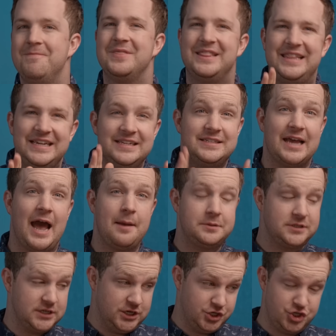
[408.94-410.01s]
These
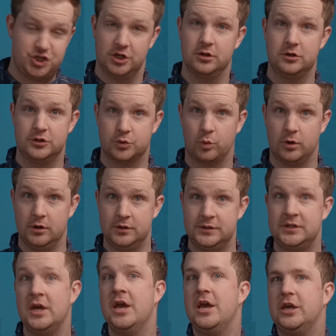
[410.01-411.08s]
apps, in Schiller's
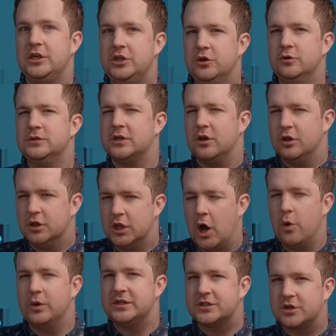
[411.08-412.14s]
words, use
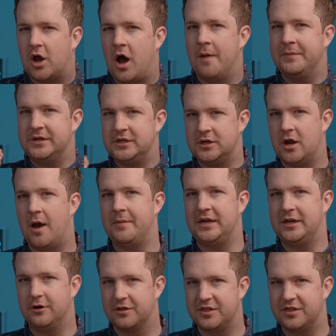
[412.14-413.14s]
lowest common denominator